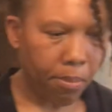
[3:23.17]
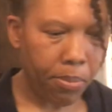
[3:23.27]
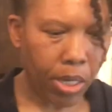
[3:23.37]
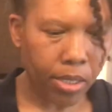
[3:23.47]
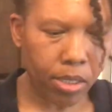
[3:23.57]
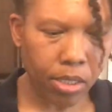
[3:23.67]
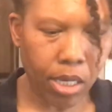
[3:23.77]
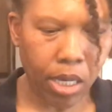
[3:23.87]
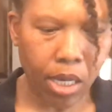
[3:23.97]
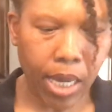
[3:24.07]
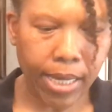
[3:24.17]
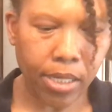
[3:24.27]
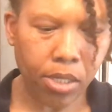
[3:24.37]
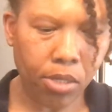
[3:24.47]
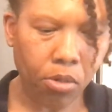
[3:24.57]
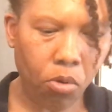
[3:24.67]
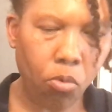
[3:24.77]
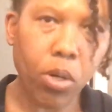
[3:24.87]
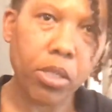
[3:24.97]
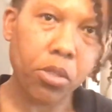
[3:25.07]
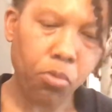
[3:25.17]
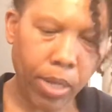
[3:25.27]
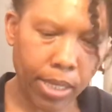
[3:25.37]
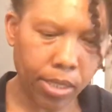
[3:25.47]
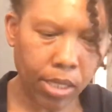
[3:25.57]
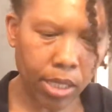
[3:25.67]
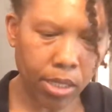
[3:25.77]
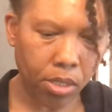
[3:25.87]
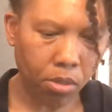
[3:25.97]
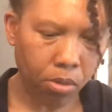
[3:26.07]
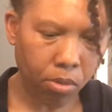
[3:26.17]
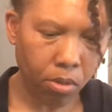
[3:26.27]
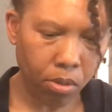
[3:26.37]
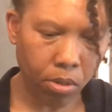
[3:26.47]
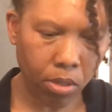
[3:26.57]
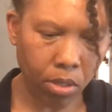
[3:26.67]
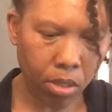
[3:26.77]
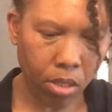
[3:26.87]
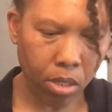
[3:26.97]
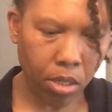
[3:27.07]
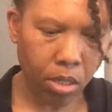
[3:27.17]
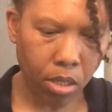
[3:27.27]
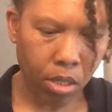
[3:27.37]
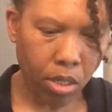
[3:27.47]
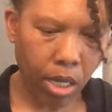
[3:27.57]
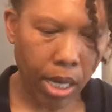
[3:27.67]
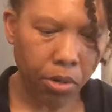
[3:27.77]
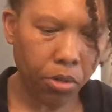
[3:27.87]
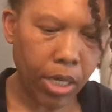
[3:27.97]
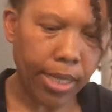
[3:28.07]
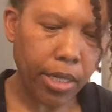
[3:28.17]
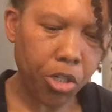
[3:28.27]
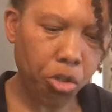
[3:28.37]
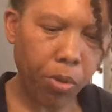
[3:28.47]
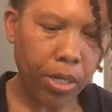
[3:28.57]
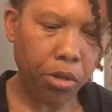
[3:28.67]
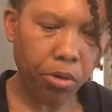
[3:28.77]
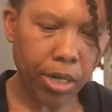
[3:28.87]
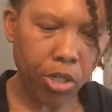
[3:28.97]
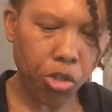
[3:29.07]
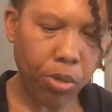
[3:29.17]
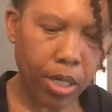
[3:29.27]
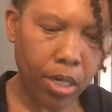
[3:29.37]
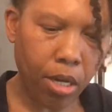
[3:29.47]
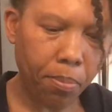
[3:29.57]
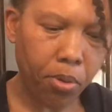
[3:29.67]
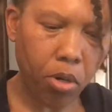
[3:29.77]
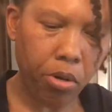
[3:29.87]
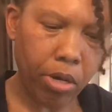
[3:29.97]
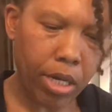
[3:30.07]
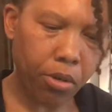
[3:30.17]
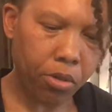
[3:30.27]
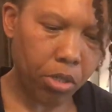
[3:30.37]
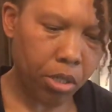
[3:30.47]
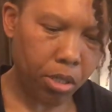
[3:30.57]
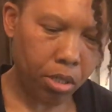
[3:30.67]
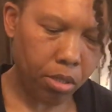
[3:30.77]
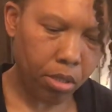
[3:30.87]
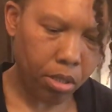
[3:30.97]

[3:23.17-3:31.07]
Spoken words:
But I don't want to waste it, so I could get a shredder and shred it up, or I could just